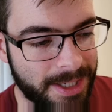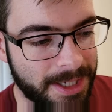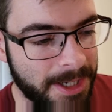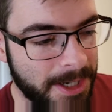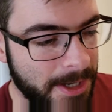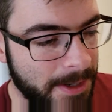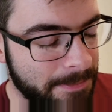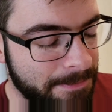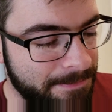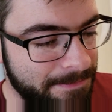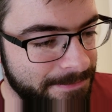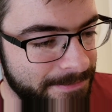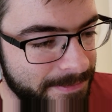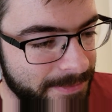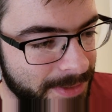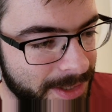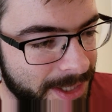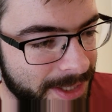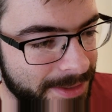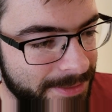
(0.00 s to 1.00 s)
um,
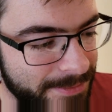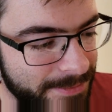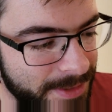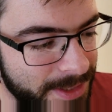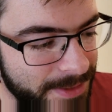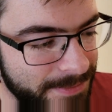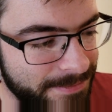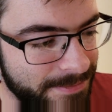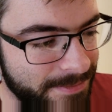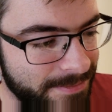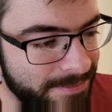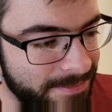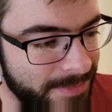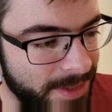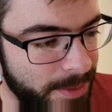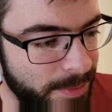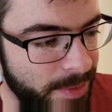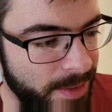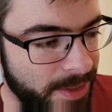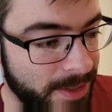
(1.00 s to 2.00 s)
but, well,
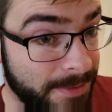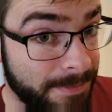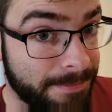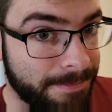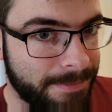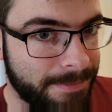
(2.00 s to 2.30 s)
here we are.